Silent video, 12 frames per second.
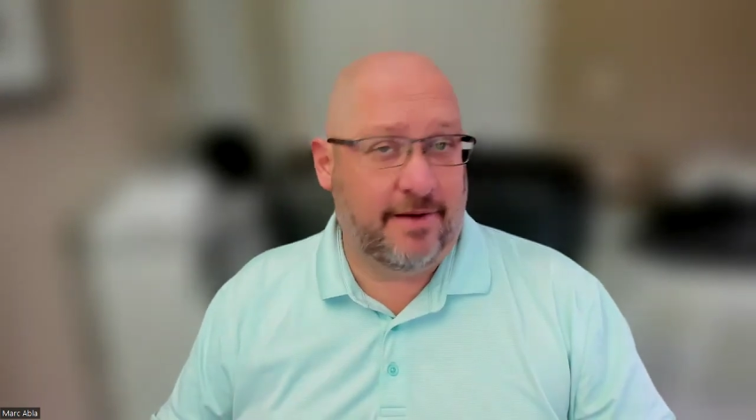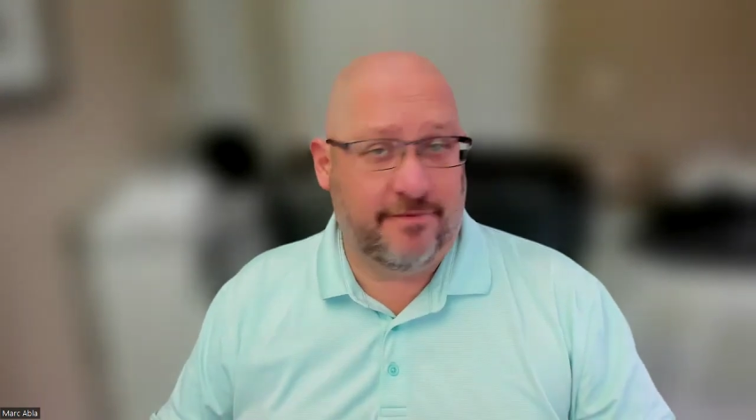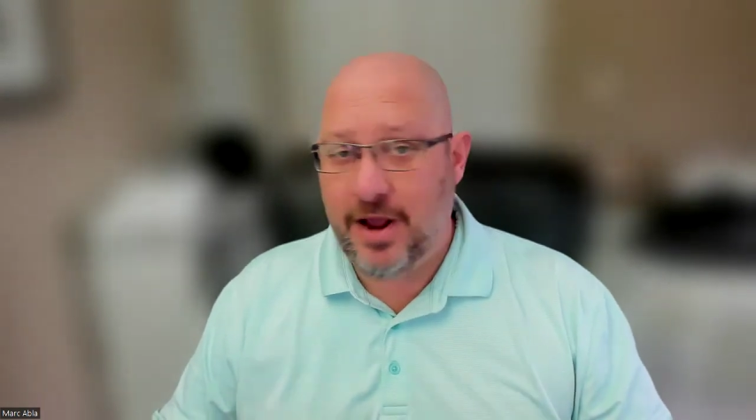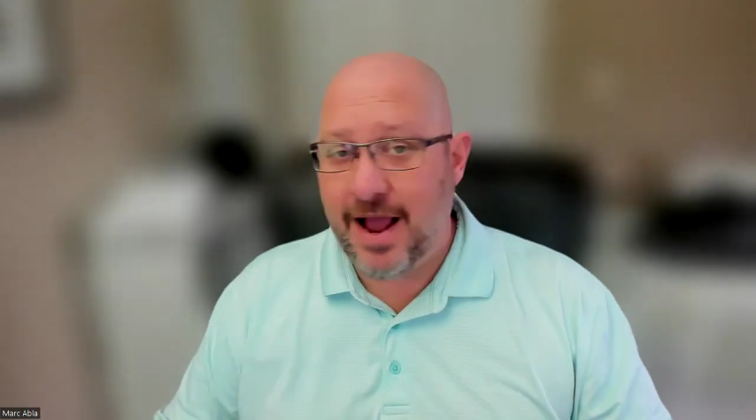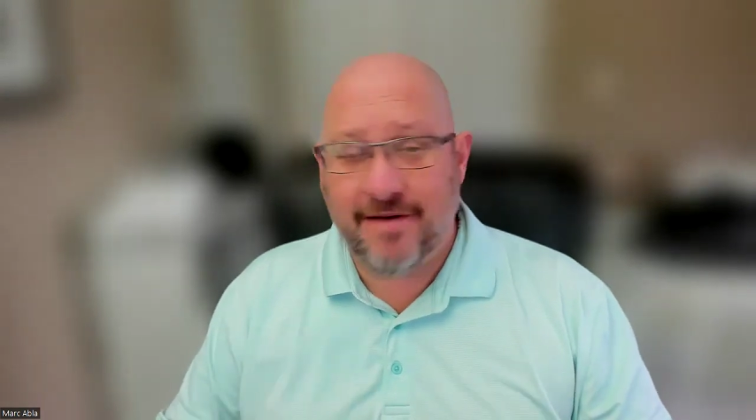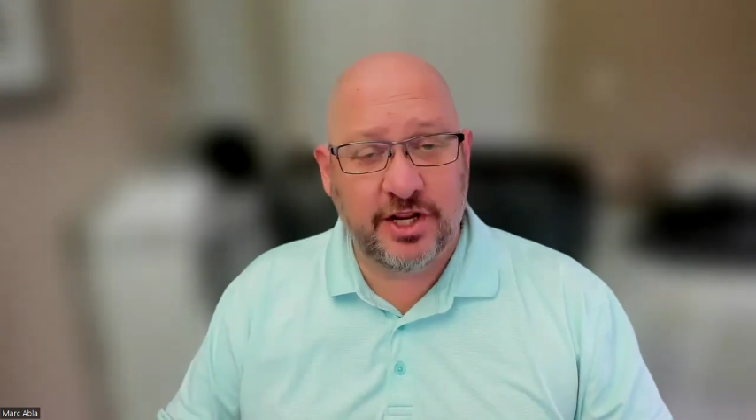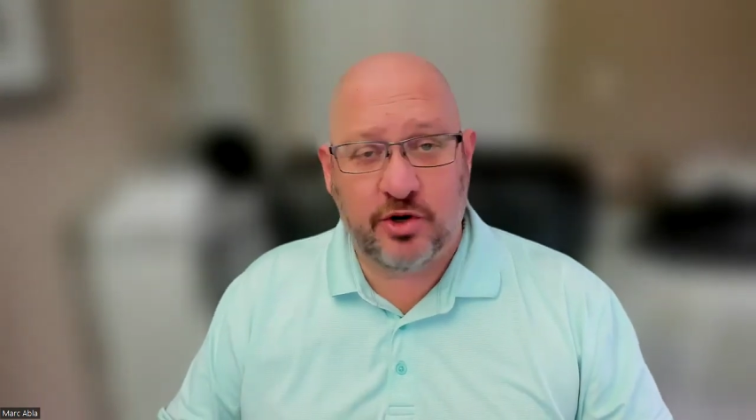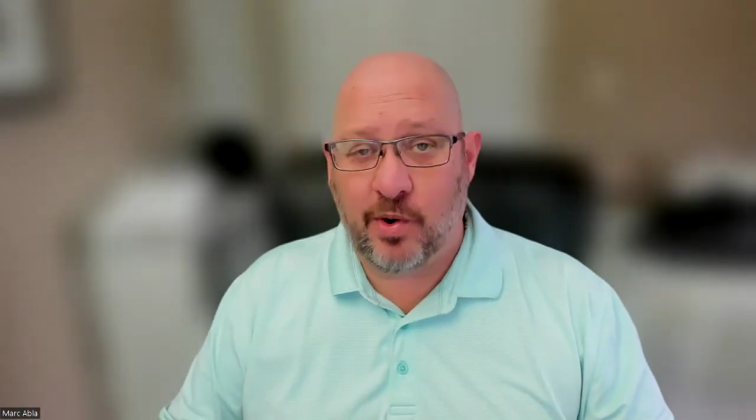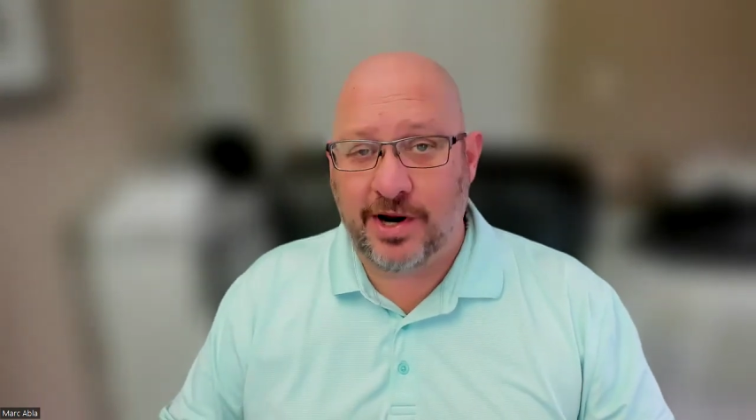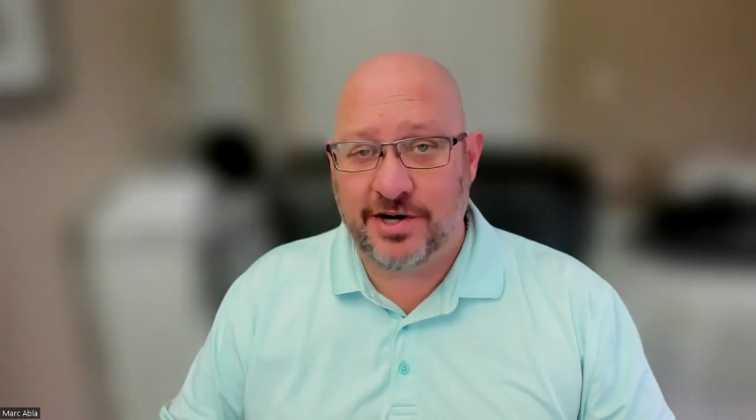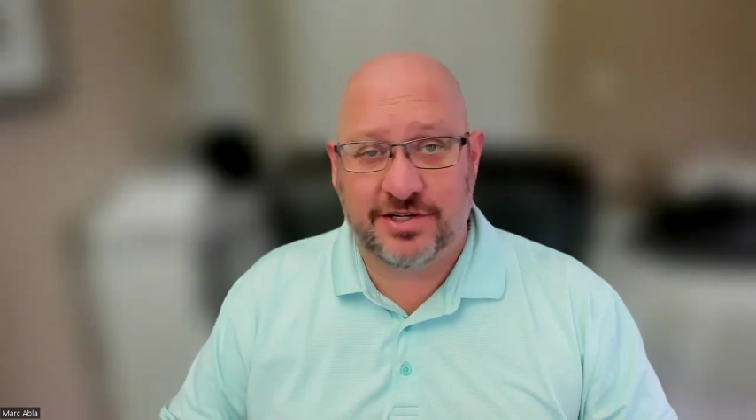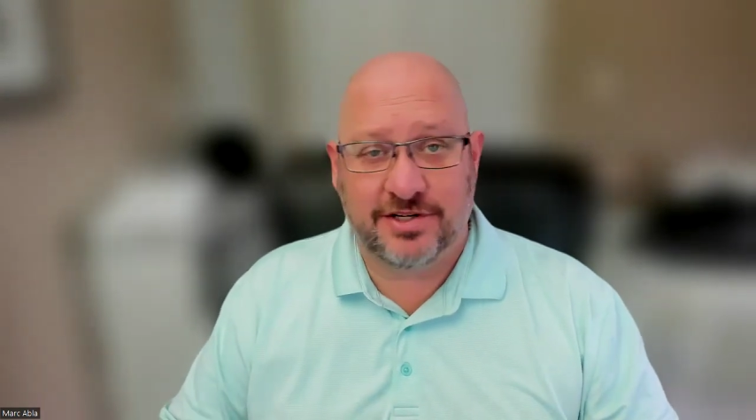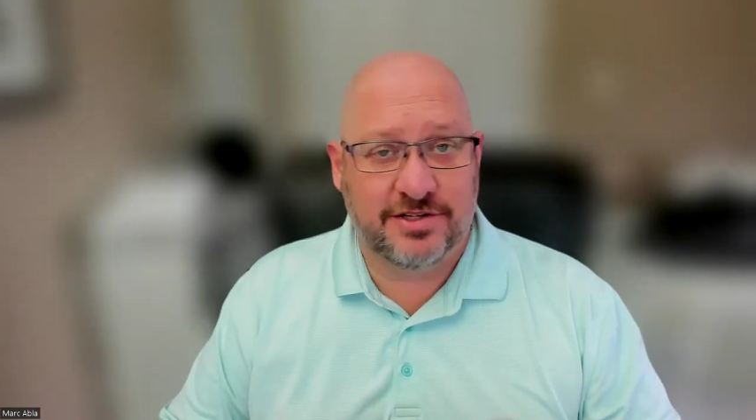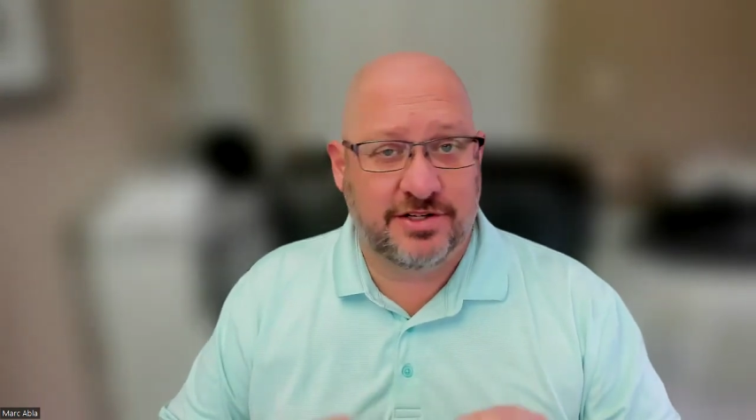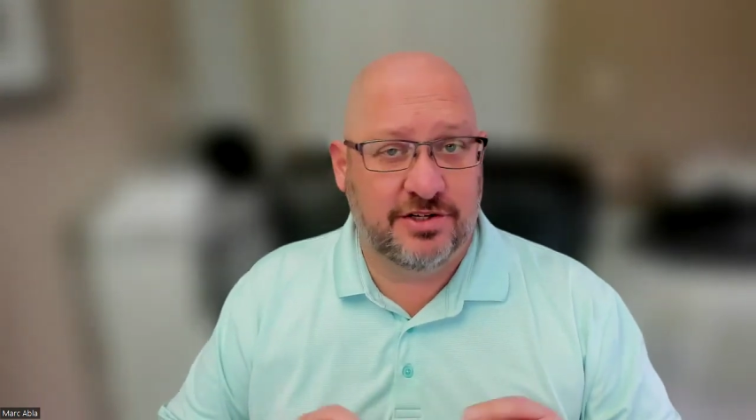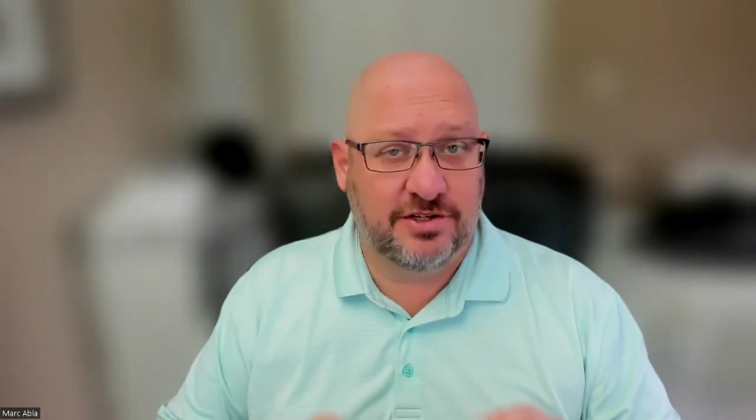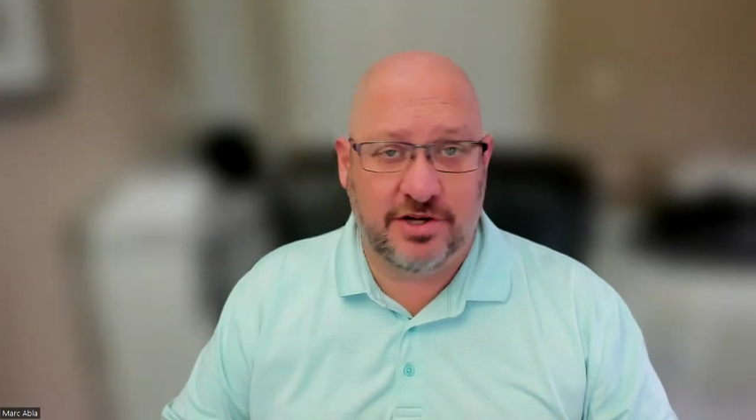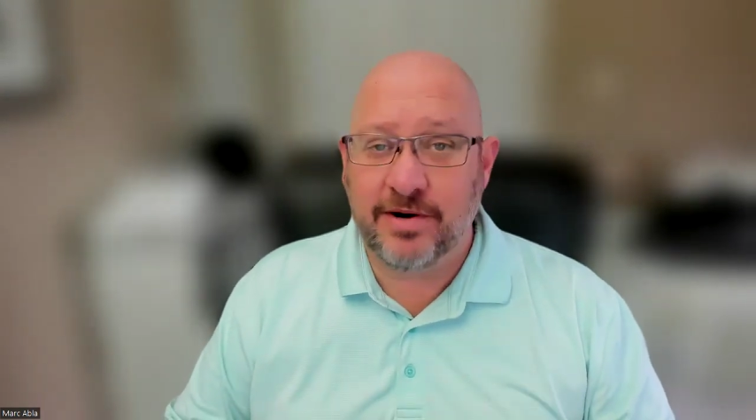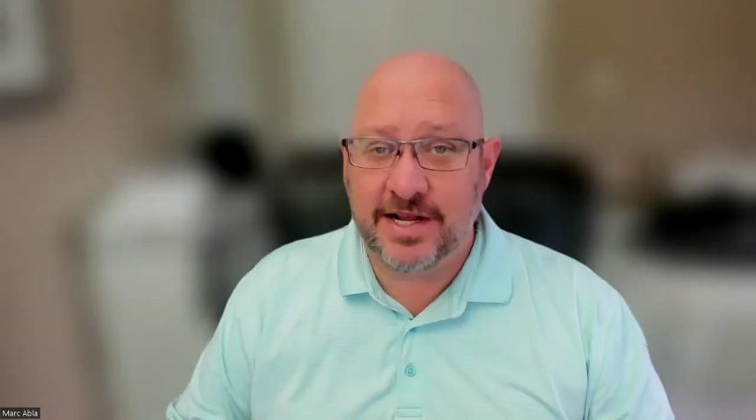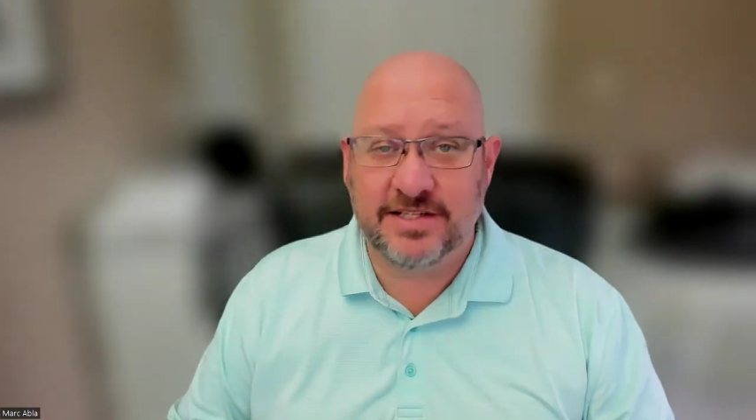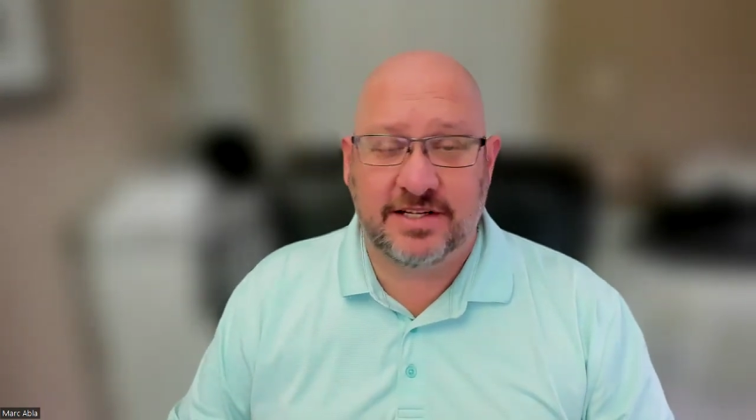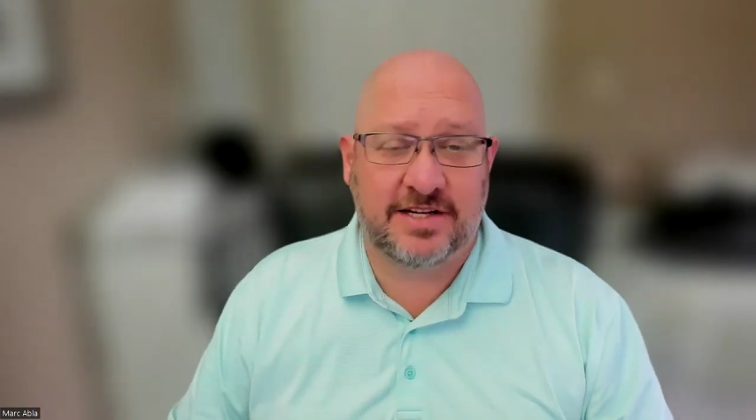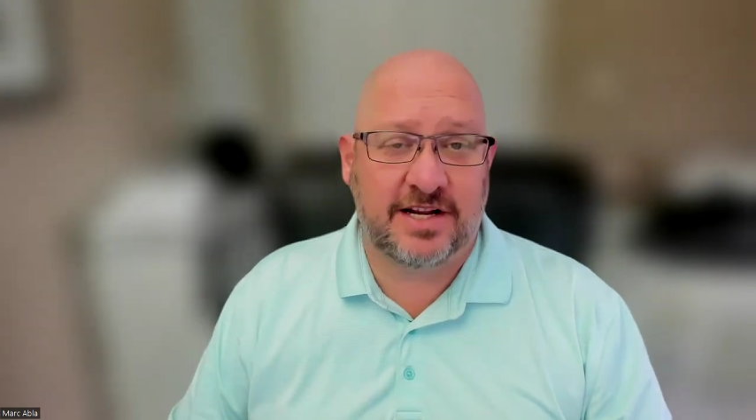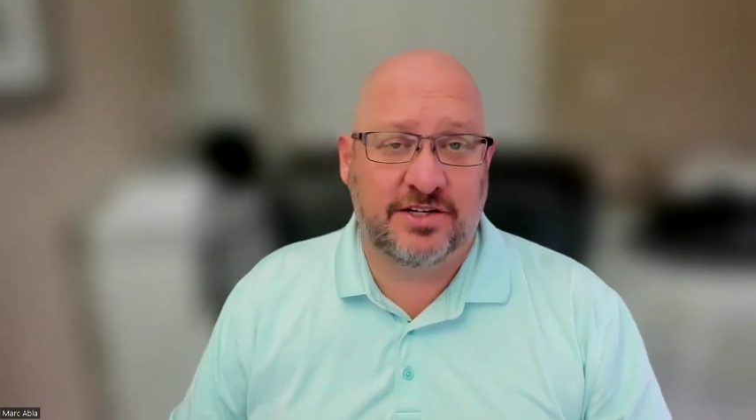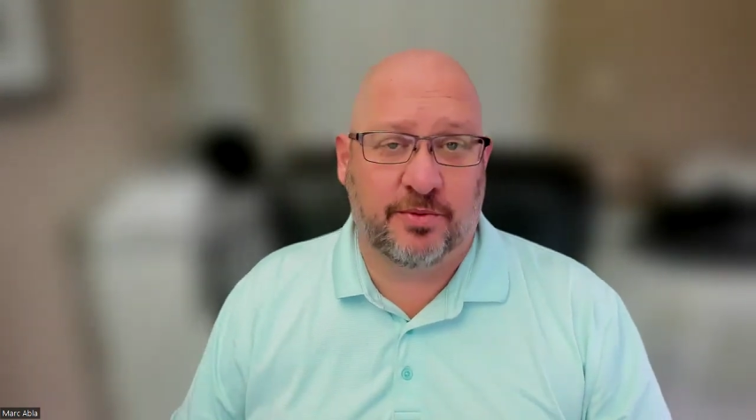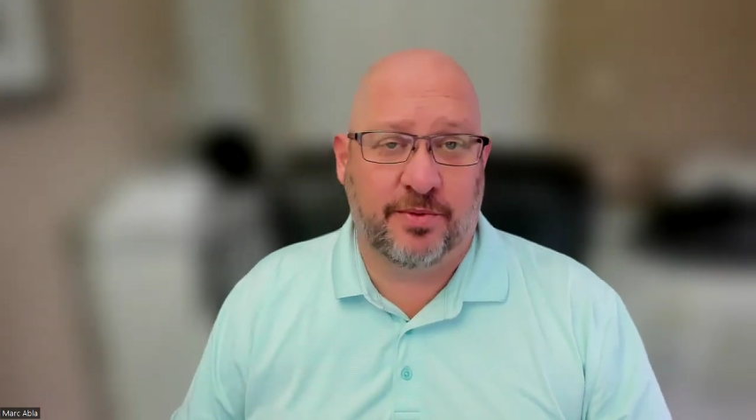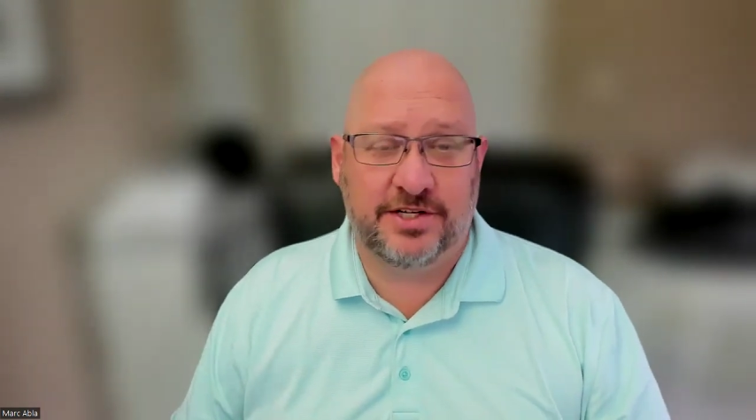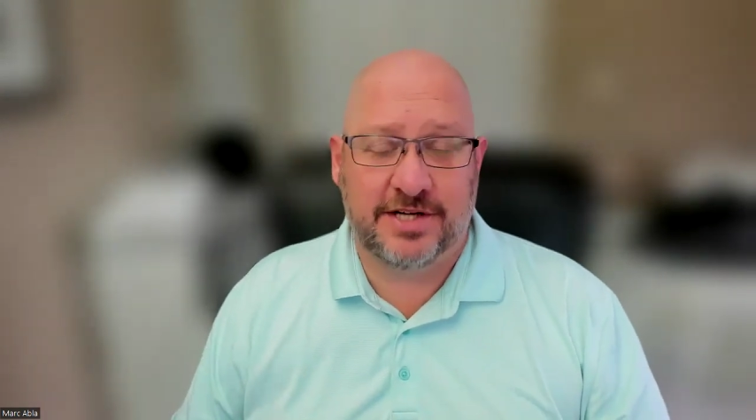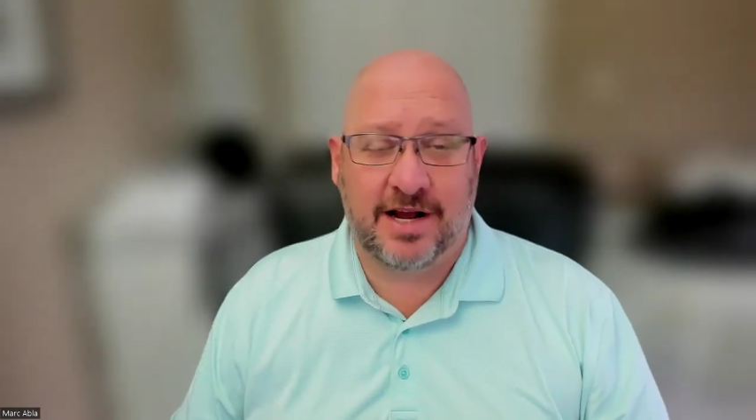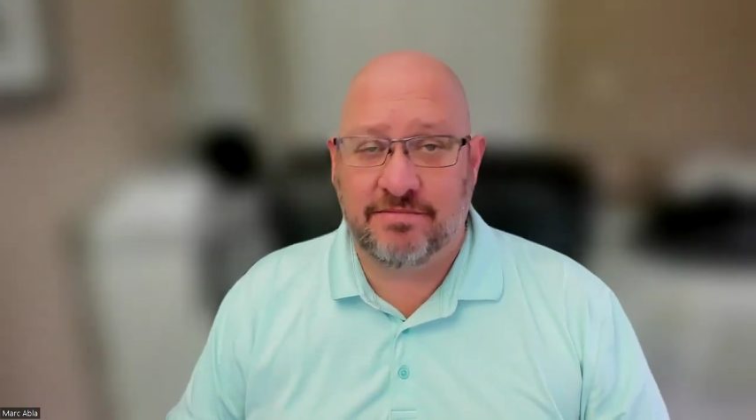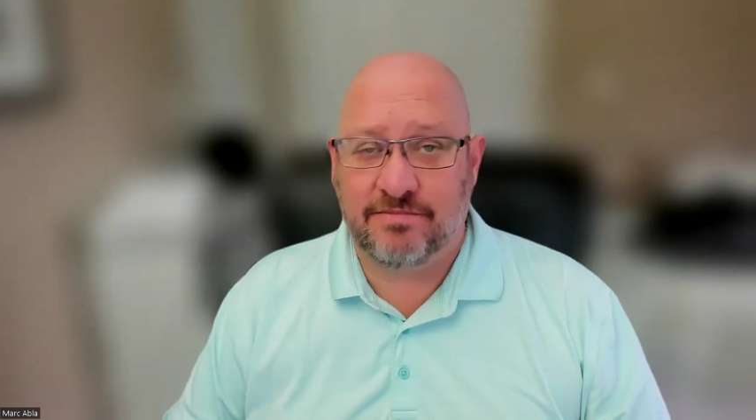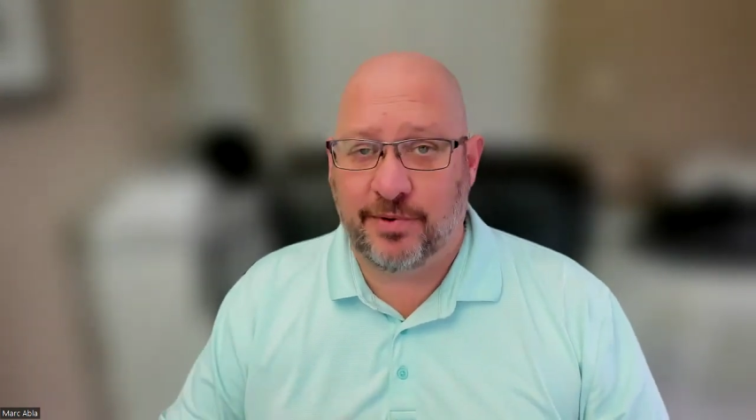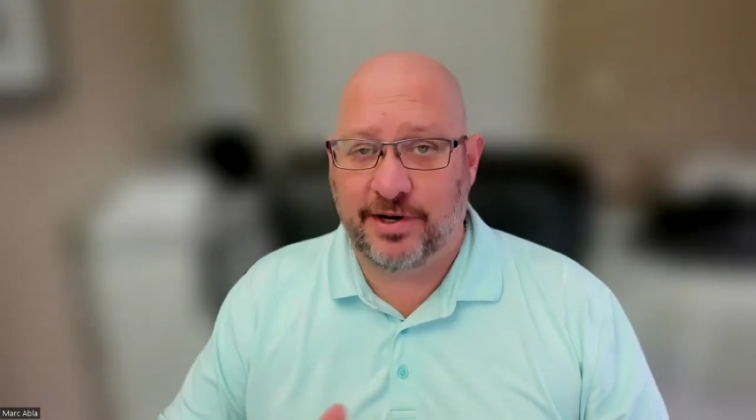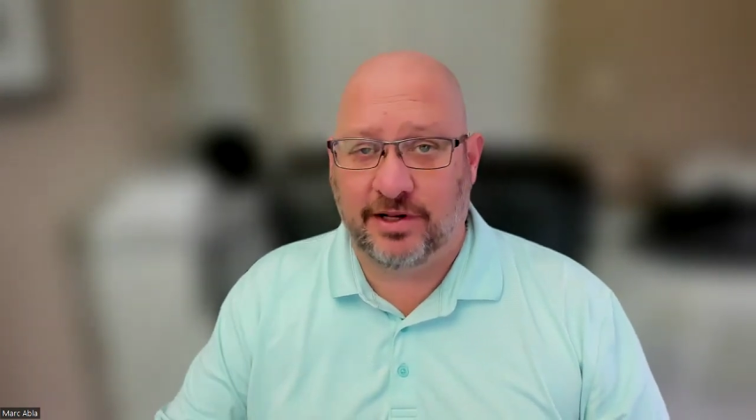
Uh, if you have any questions, don't hesitate to reach out.